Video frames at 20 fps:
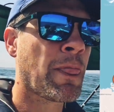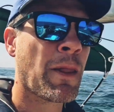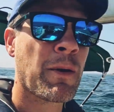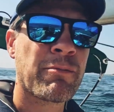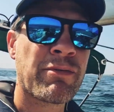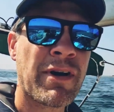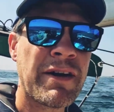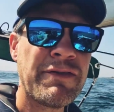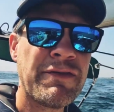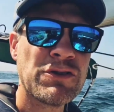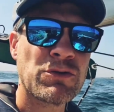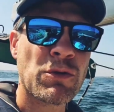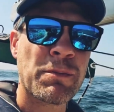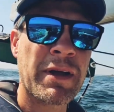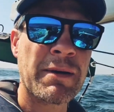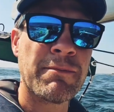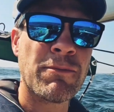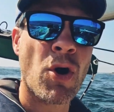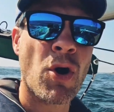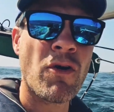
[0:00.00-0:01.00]
Preference would
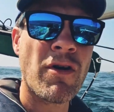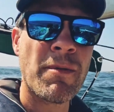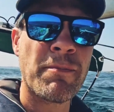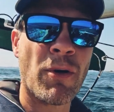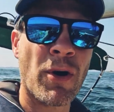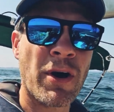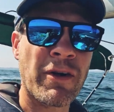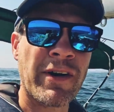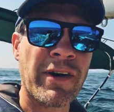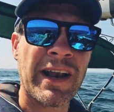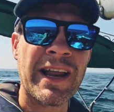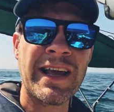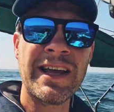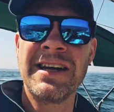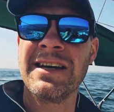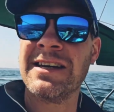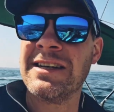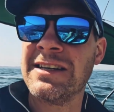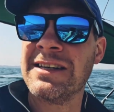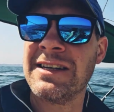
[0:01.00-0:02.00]
be a mooring buoy, really.
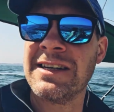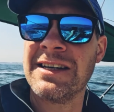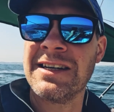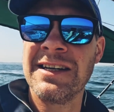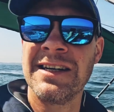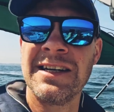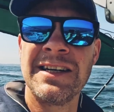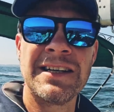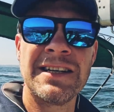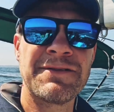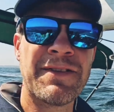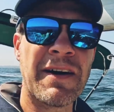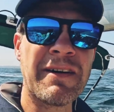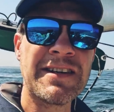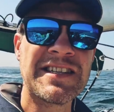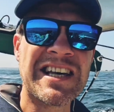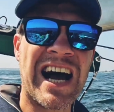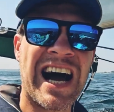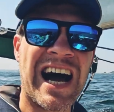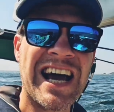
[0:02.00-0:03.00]
It's very
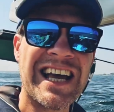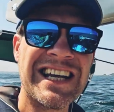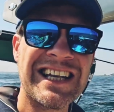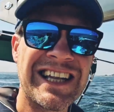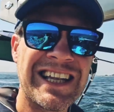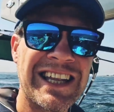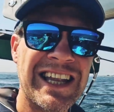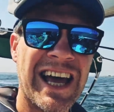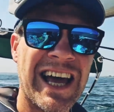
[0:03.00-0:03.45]
tidal.